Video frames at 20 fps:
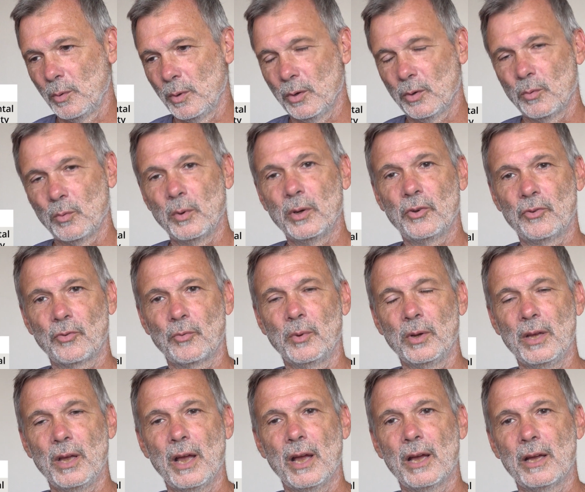we'll wish
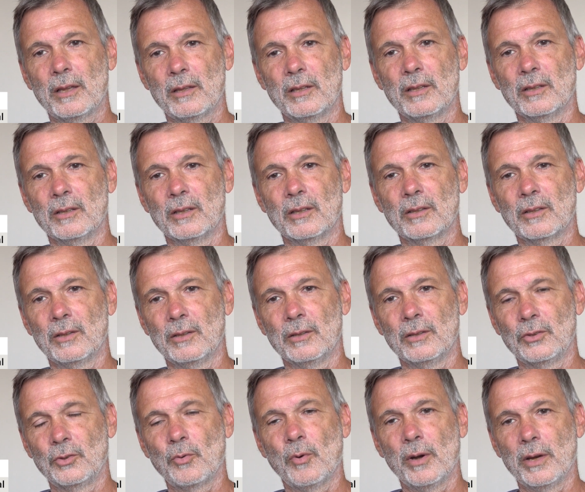we had
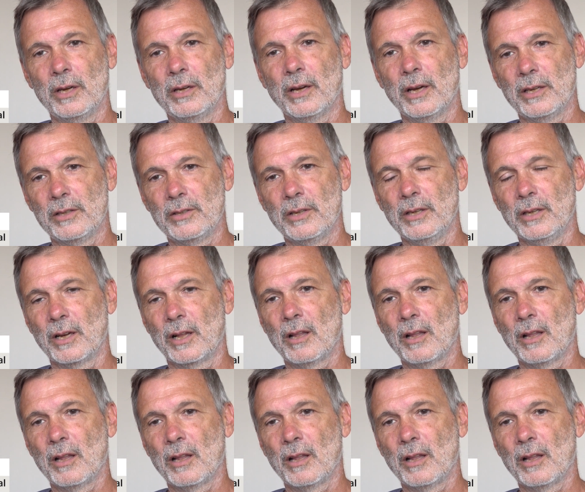the 2019